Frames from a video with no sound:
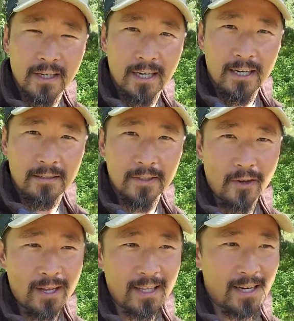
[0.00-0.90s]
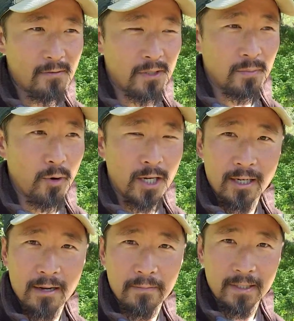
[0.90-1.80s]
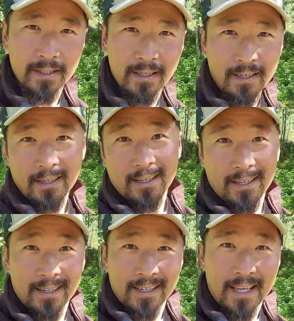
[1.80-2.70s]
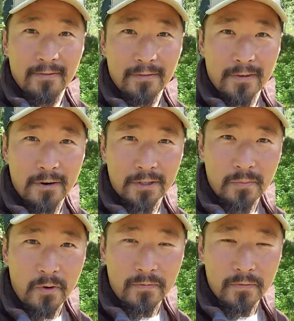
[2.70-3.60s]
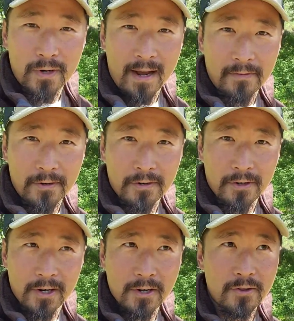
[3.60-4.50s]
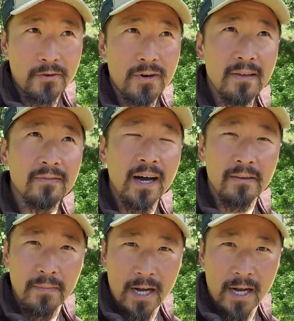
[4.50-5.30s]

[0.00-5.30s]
uh, so I thought I would just break it up and give her some more food after 35